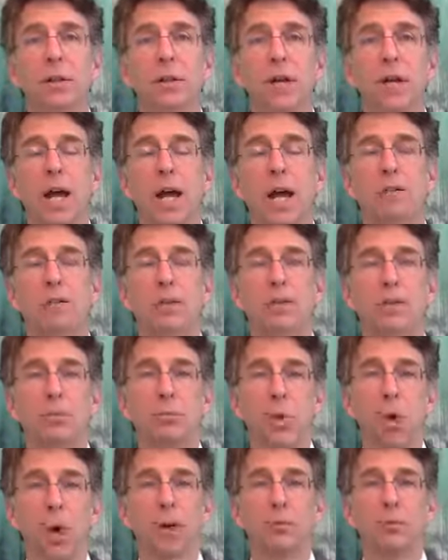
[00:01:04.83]
having some
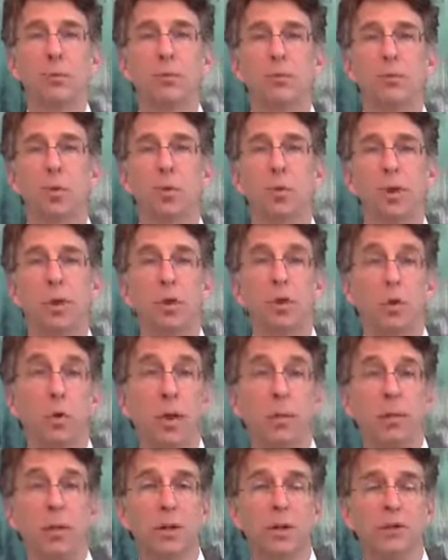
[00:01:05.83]
problems with the
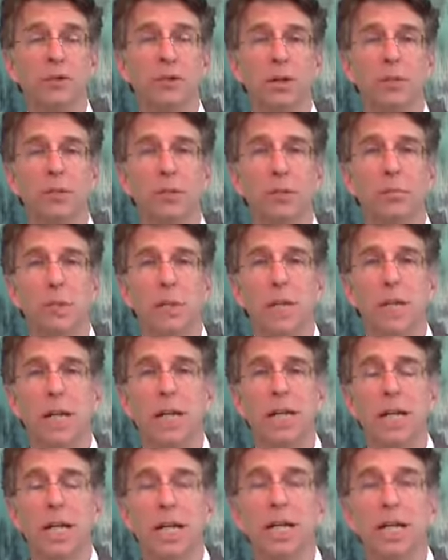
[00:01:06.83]
criminal system
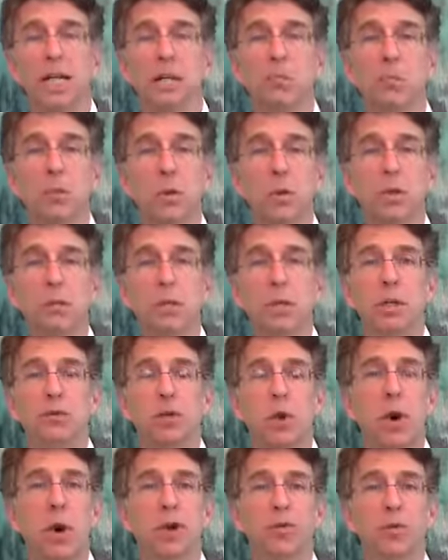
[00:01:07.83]
in that he could be
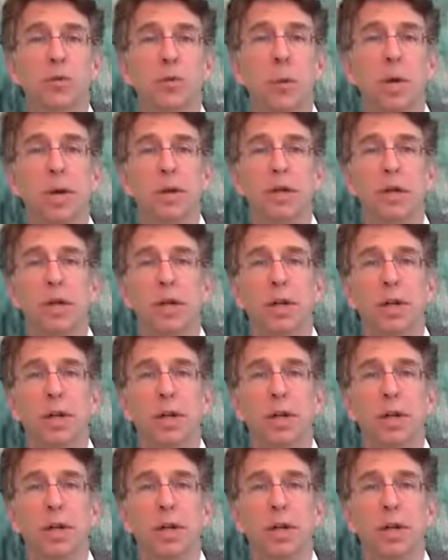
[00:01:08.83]
charged with